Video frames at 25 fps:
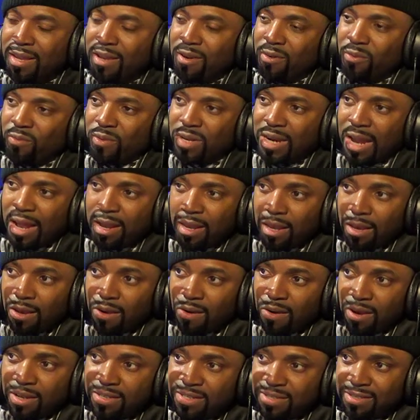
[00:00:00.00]
When I
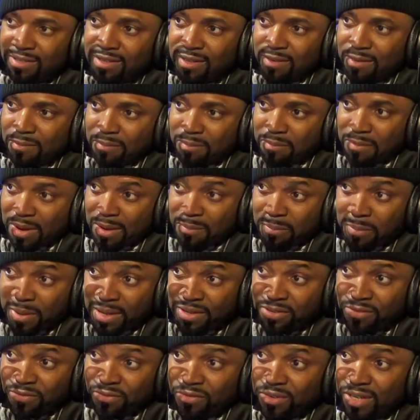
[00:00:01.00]
lost my
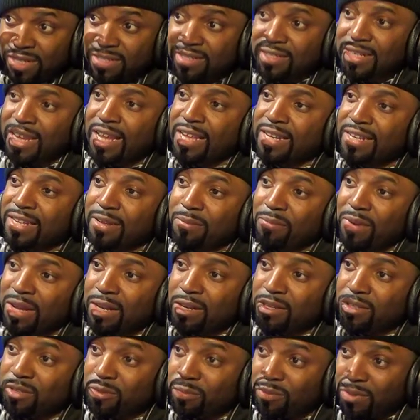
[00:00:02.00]
best friends and then my
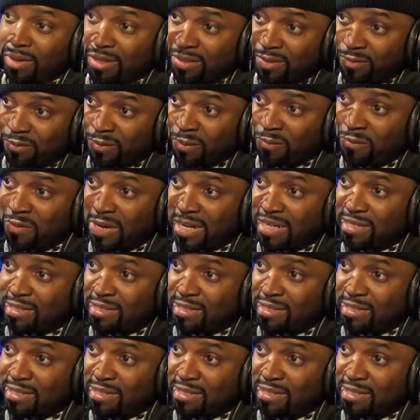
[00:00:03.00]
little brother from Rex